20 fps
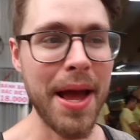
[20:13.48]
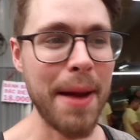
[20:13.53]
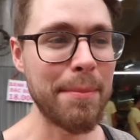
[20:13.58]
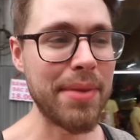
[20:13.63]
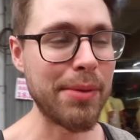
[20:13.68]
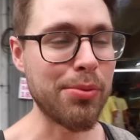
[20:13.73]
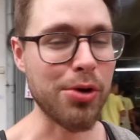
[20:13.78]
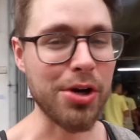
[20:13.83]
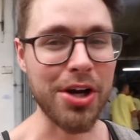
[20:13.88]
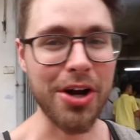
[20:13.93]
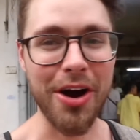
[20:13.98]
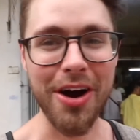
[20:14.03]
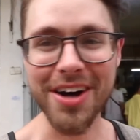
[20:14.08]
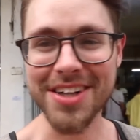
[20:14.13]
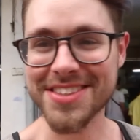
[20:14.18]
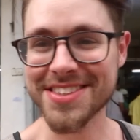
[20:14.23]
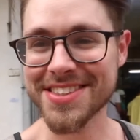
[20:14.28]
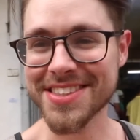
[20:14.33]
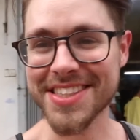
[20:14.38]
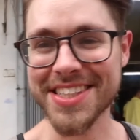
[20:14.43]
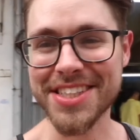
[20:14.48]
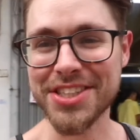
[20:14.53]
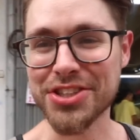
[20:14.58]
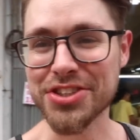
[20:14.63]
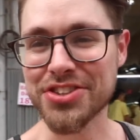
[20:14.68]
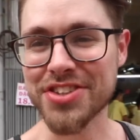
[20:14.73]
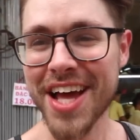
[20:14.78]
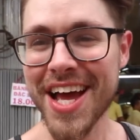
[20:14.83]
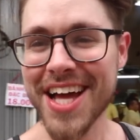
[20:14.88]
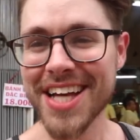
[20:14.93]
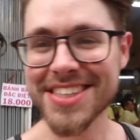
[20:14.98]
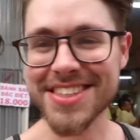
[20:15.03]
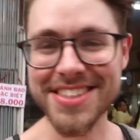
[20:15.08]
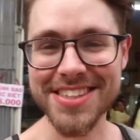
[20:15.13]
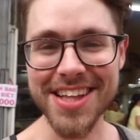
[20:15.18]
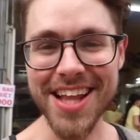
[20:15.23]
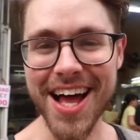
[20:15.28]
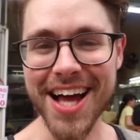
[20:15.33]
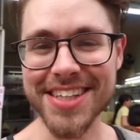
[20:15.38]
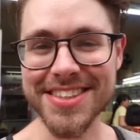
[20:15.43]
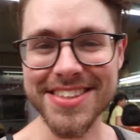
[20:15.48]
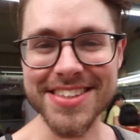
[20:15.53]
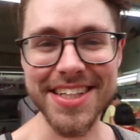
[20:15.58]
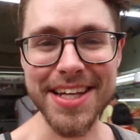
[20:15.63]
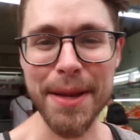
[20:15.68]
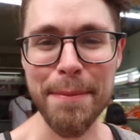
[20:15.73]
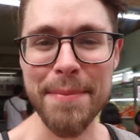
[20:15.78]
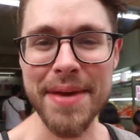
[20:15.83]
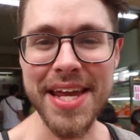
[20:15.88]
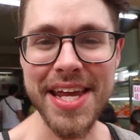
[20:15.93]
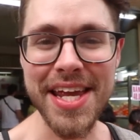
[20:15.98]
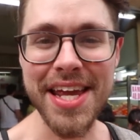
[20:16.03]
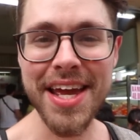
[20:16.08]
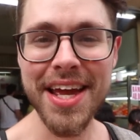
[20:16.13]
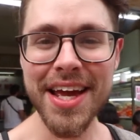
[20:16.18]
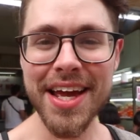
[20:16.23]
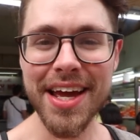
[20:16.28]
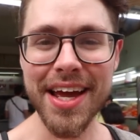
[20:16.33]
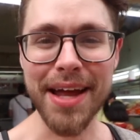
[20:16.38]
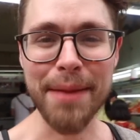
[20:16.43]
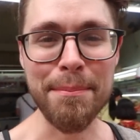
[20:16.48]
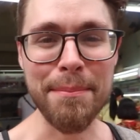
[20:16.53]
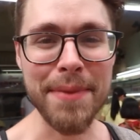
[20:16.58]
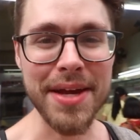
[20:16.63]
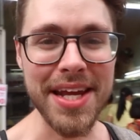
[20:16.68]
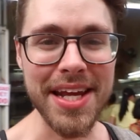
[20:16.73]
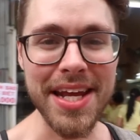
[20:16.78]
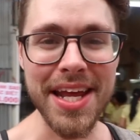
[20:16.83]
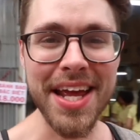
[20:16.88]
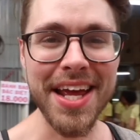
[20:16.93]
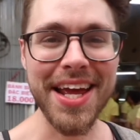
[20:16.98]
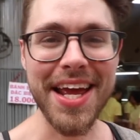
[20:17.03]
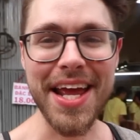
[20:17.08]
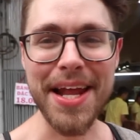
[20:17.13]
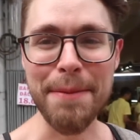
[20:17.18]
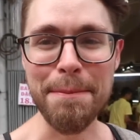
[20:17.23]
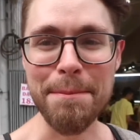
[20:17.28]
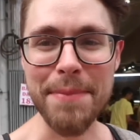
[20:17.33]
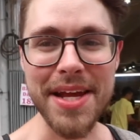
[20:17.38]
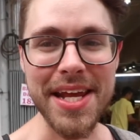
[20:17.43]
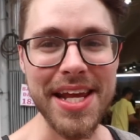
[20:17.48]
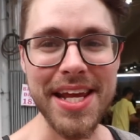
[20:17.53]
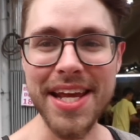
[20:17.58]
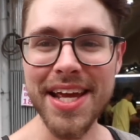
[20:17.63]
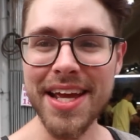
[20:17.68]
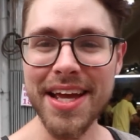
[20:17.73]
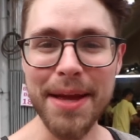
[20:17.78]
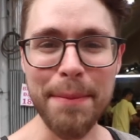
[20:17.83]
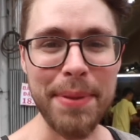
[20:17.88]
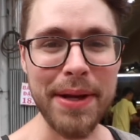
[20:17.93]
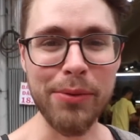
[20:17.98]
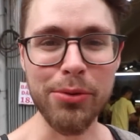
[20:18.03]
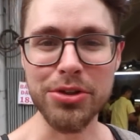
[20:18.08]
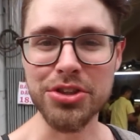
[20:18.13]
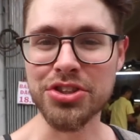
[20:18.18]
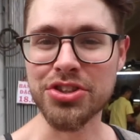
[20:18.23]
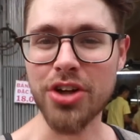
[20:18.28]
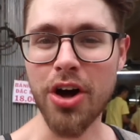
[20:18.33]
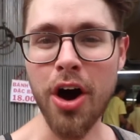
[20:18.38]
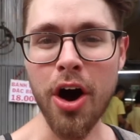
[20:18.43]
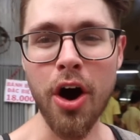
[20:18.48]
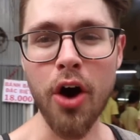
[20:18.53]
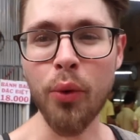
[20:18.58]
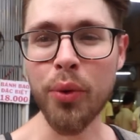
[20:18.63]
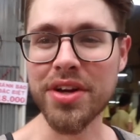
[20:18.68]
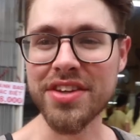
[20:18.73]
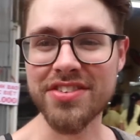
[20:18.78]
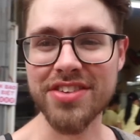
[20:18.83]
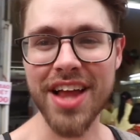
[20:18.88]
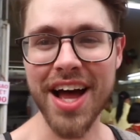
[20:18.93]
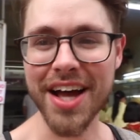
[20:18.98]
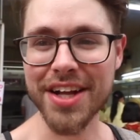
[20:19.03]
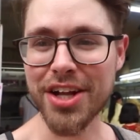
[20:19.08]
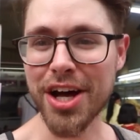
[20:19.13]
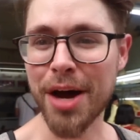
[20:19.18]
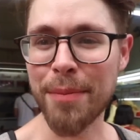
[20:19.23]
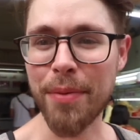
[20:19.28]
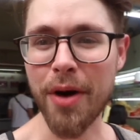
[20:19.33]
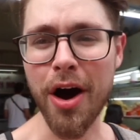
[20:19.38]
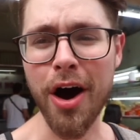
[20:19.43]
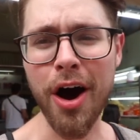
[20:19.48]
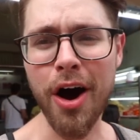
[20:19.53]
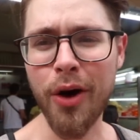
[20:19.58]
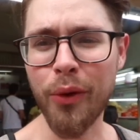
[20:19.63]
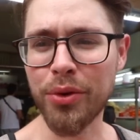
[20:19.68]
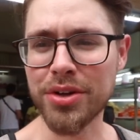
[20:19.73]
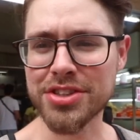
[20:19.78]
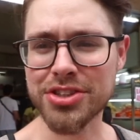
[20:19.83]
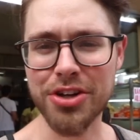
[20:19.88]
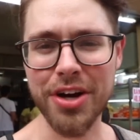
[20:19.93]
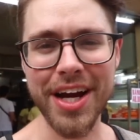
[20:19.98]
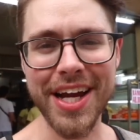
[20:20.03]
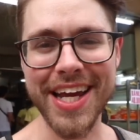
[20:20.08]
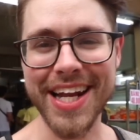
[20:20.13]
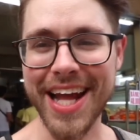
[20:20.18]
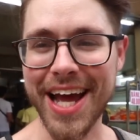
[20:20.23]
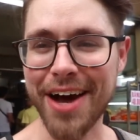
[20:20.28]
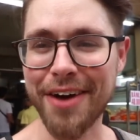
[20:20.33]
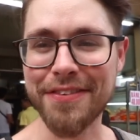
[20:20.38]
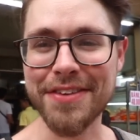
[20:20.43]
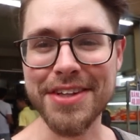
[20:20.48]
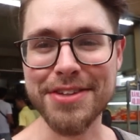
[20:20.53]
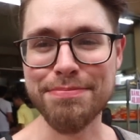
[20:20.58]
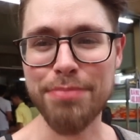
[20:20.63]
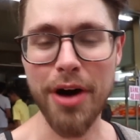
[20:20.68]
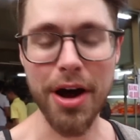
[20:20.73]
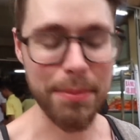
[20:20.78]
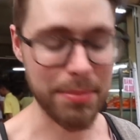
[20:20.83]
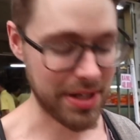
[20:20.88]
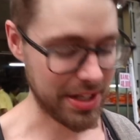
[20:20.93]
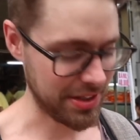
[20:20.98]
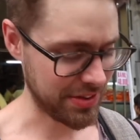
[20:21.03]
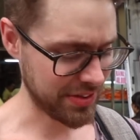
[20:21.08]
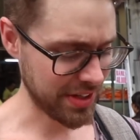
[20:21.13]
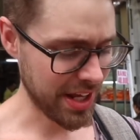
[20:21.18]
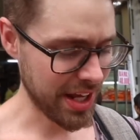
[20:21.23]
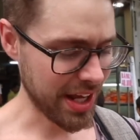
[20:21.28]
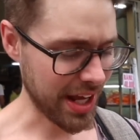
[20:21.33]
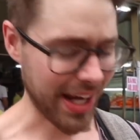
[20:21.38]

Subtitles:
People are constantly just slicing meat and meat and meat, and people are just always lined up, always cranking out these banh mi's.